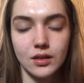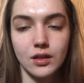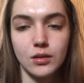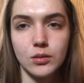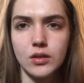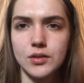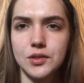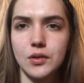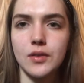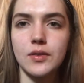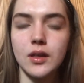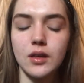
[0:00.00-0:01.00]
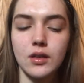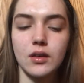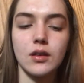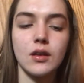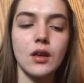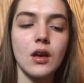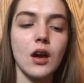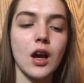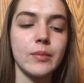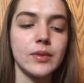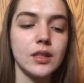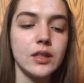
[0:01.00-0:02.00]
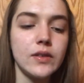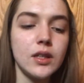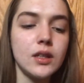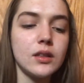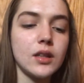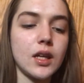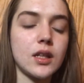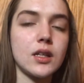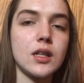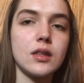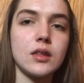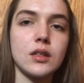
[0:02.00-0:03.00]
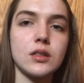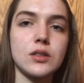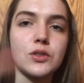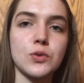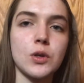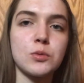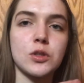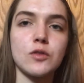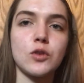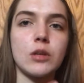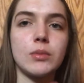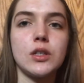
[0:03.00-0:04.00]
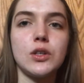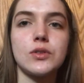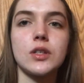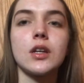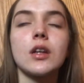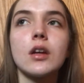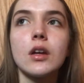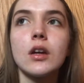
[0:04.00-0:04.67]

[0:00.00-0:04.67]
Also, I think I've been leaving like in the description of what I've been using.